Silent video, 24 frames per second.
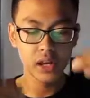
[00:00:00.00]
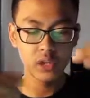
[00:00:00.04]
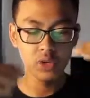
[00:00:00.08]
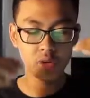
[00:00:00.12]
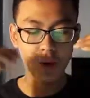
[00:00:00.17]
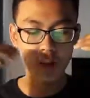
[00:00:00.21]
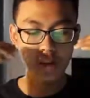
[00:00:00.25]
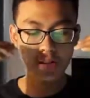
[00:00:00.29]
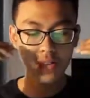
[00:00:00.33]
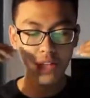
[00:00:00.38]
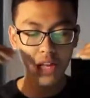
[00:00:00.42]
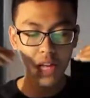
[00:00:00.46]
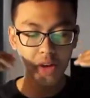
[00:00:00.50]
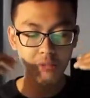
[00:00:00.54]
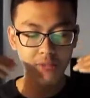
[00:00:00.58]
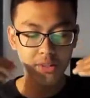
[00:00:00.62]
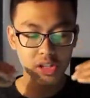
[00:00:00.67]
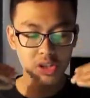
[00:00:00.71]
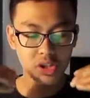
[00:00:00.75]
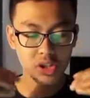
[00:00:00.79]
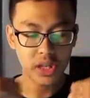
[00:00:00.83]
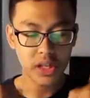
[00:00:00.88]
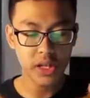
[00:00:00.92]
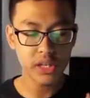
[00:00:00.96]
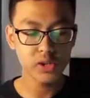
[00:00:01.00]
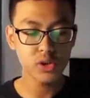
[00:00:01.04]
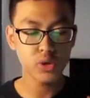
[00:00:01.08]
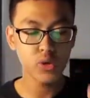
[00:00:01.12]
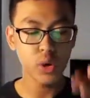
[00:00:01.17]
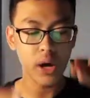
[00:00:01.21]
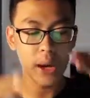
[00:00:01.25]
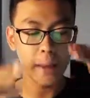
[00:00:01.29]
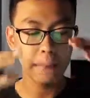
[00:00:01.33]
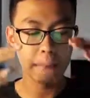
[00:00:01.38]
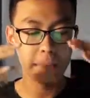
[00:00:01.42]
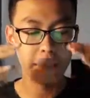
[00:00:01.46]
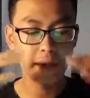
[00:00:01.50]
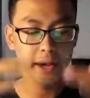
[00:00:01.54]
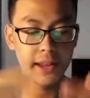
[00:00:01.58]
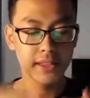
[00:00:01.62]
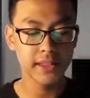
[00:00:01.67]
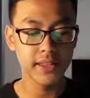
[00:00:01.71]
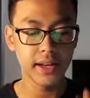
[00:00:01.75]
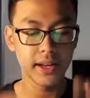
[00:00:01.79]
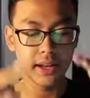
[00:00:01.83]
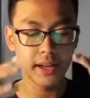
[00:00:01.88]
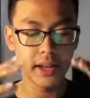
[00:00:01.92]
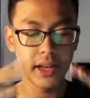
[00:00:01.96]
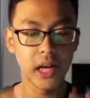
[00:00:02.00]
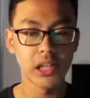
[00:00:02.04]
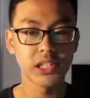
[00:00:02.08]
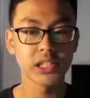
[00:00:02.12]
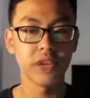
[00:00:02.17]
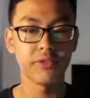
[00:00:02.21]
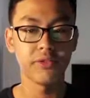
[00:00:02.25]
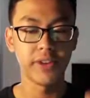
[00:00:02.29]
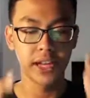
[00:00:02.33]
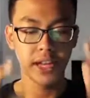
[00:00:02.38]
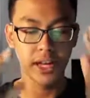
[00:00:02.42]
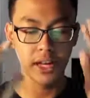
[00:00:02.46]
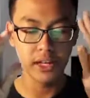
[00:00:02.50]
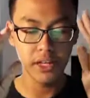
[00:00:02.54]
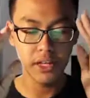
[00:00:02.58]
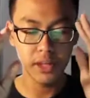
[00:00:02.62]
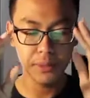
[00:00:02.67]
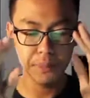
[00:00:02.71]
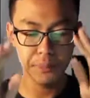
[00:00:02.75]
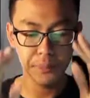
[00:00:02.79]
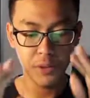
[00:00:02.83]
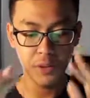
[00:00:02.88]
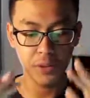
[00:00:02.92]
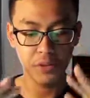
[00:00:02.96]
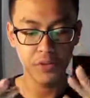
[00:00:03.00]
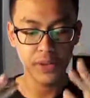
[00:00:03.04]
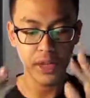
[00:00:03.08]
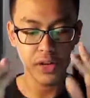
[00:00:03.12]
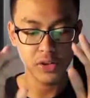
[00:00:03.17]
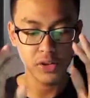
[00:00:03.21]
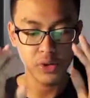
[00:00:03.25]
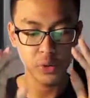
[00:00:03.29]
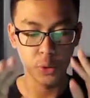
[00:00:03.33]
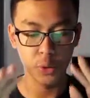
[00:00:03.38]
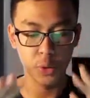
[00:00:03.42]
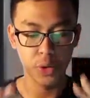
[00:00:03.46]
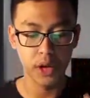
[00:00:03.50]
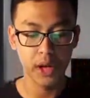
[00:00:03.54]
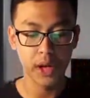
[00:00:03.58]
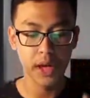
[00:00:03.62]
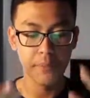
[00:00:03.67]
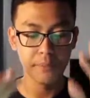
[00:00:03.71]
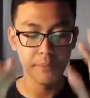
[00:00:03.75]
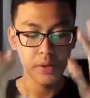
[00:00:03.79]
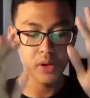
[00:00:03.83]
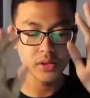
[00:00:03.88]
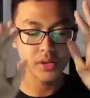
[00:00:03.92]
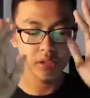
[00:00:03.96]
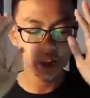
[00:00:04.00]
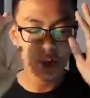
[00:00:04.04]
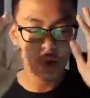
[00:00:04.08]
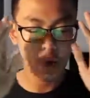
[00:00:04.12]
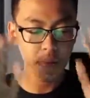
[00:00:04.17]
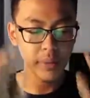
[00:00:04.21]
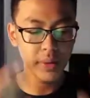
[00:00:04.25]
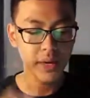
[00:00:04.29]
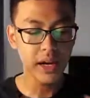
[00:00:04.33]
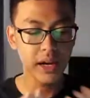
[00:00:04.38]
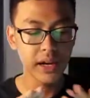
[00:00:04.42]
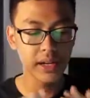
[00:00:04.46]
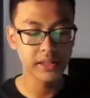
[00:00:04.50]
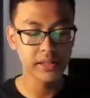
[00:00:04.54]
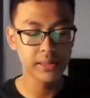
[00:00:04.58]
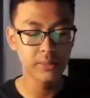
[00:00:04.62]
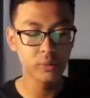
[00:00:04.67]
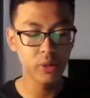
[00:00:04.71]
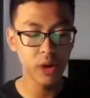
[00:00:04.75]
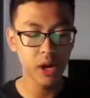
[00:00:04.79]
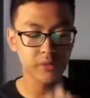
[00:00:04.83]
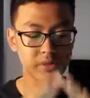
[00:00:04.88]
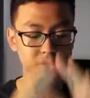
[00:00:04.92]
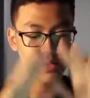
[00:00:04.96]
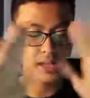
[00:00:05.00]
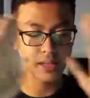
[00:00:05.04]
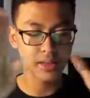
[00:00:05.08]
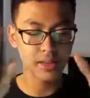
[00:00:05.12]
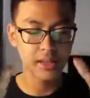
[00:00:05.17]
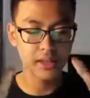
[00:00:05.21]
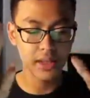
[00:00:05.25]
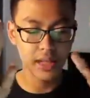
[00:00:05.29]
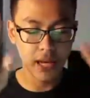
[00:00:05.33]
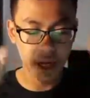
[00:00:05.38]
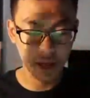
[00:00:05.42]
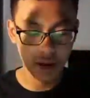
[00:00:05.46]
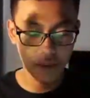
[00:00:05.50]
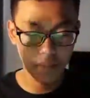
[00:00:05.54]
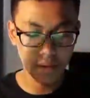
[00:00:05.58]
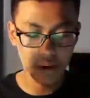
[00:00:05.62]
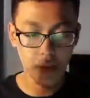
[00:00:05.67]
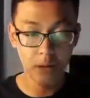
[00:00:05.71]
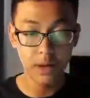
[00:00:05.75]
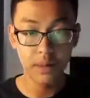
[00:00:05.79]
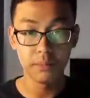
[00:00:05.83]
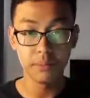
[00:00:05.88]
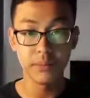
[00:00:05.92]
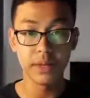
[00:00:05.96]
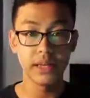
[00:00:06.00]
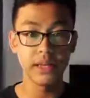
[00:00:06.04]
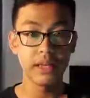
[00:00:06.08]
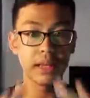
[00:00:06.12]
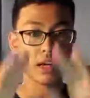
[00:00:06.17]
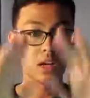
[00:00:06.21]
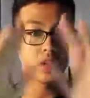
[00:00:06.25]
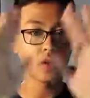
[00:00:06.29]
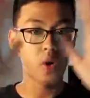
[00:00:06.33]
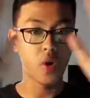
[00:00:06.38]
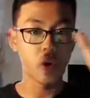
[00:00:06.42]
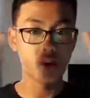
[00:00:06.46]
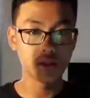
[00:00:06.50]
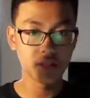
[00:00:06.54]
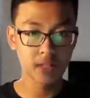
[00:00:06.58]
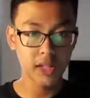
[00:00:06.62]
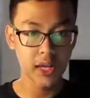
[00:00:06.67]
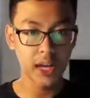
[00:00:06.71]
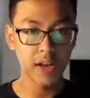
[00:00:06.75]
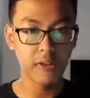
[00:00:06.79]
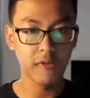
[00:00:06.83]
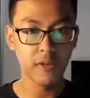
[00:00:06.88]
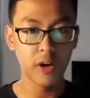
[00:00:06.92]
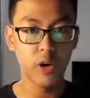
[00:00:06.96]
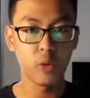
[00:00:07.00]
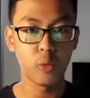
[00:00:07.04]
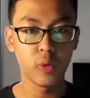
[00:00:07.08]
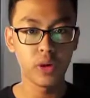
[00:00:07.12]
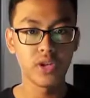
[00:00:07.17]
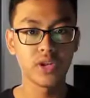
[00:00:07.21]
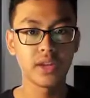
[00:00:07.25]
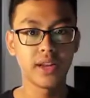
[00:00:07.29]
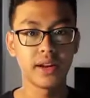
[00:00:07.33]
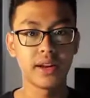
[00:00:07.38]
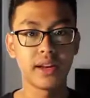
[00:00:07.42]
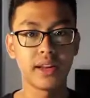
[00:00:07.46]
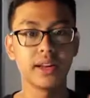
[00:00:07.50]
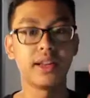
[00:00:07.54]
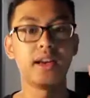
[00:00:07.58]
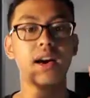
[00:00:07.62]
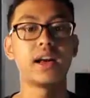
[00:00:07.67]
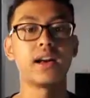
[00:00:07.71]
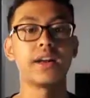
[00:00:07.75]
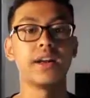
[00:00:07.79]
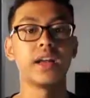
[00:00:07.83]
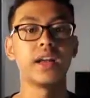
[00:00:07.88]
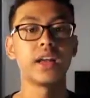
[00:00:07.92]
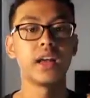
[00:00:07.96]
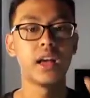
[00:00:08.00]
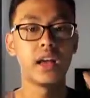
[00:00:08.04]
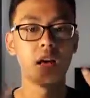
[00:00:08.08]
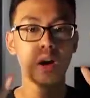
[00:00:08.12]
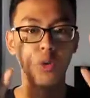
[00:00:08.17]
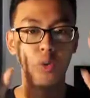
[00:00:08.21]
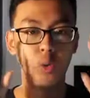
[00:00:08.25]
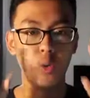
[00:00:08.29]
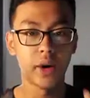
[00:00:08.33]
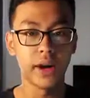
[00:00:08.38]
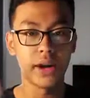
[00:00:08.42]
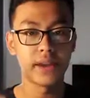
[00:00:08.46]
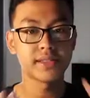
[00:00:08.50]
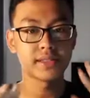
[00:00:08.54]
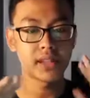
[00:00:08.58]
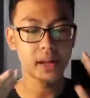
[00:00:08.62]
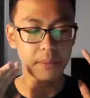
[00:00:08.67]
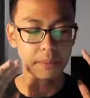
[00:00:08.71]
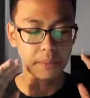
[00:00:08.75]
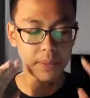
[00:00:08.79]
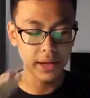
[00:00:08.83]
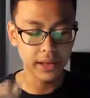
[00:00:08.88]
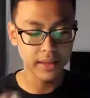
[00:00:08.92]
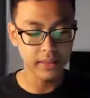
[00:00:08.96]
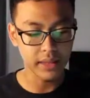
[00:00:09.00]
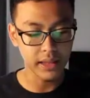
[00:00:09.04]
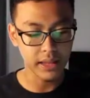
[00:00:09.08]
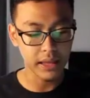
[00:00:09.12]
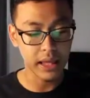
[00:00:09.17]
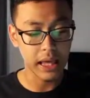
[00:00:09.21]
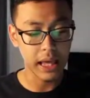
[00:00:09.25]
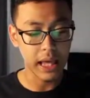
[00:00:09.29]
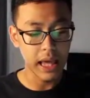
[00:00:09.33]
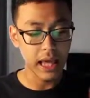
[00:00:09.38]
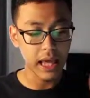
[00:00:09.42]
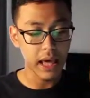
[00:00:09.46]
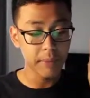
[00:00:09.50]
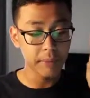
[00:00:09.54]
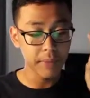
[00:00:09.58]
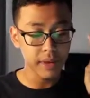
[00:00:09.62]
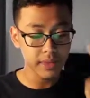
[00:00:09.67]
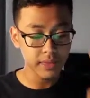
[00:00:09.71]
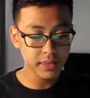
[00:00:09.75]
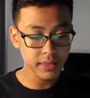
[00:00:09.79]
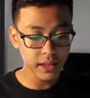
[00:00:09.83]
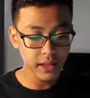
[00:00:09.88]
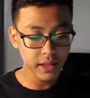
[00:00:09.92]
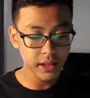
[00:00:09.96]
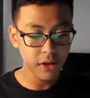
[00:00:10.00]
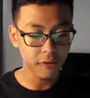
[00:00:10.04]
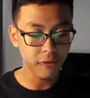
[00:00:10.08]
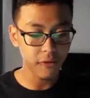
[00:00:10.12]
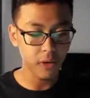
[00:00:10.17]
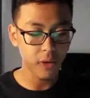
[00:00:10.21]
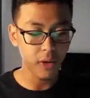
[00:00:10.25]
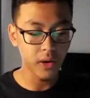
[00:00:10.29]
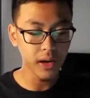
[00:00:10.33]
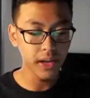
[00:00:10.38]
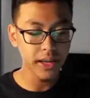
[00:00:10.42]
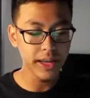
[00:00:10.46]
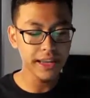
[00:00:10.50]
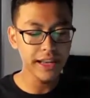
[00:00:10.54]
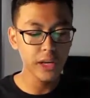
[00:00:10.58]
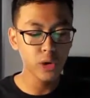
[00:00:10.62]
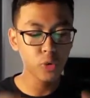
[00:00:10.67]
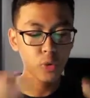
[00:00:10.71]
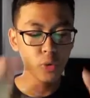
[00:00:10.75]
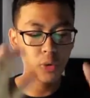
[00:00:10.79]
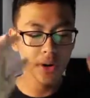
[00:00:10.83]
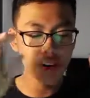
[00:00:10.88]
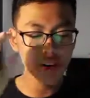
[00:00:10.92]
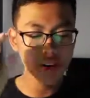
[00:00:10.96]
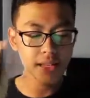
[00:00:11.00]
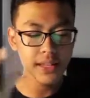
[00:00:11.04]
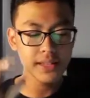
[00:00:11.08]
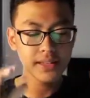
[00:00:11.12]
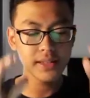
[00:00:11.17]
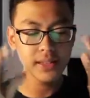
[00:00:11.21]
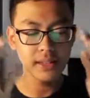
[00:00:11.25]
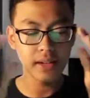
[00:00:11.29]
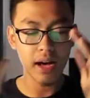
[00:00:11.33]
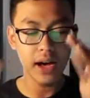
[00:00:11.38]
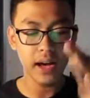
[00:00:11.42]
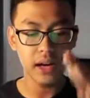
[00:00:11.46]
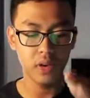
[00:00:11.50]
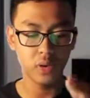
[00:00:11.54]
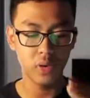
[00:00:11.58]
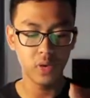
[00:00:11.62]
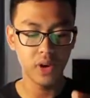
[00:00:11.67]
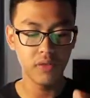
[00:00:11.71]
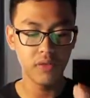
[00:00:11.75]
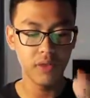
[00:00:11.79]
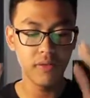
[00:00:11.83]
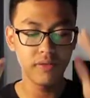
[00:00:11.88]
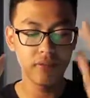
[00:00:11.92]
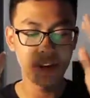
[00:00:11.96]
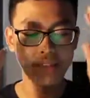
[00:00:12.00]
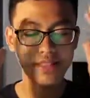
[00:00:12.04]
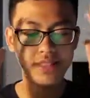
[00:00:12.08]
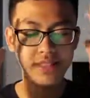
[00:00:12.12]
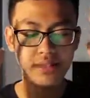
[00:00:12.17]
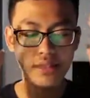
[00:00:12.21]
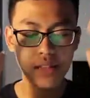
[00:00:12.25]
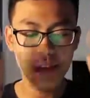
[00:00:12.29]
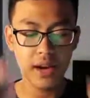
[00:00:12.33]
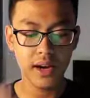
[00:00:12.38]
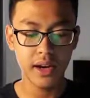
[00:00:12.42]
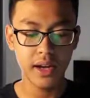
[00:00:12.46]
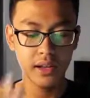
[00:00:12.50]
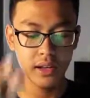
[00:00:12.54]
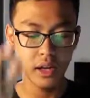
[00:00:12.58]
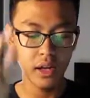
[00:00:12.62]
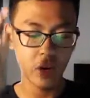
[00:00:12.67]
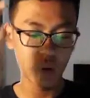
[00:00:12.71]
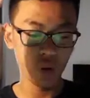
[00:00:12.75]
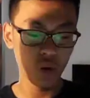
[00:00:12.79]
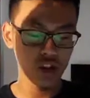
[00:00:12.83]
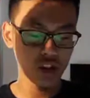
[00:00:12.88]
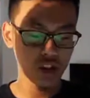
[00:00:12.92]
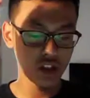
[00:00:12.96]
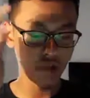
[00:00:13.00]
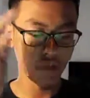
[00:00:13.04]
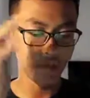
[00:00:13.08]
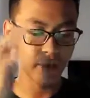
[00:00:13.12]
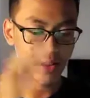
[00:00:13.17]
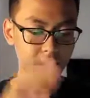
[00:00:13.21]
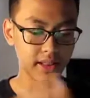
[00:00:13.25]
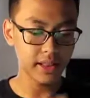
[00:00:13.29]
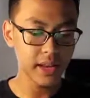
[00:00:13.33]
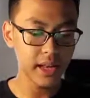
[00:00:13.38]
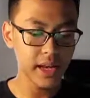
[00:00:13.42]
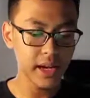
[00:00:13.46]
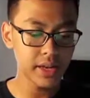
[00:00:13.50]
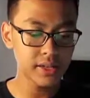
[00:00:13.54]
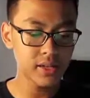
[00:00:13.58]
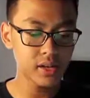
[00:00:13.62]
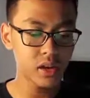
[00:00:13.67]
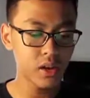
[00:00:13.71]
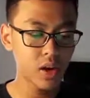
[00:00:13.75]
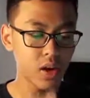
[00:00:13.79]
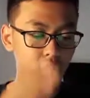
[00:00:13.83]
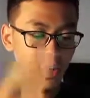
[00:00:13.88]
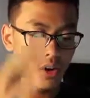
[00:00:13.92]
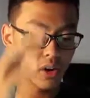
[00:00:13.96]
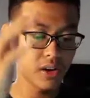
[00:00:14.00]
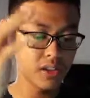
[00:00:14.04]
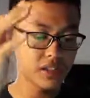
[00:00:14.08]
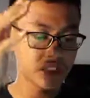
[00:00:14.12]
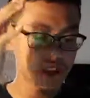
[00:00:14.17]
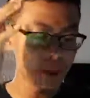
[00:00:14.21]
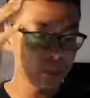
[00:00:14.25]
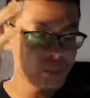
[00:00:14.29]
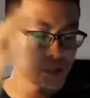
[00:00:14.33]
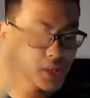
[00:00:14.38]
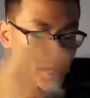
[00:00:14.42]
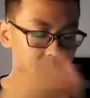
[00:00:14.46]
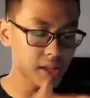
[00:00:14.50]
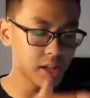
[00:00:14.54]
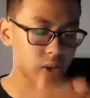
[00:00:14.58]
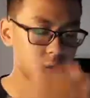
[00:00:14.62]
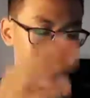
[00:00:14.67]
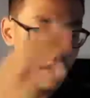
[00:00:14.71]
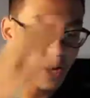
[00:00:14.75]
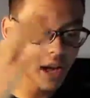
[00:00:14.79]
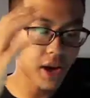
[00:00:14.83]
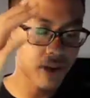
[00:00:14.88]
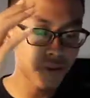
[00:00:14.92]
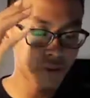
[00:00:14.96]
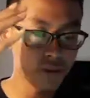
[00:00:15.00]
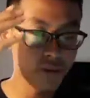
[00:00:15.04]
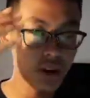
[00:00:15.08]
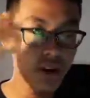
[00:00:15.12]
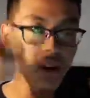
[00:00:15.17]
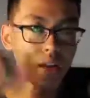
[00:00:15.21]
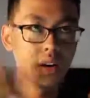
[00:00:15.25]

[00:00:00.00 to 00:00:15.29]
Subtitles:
So they still have the chance to upgrade the class if they can improve their score. Because in our mechanism, we have said that there can be constant evaluation regarding one's ability. But third of all, in the worst case scenario, even if they stuck in the low achieving class or in the subject they don't have,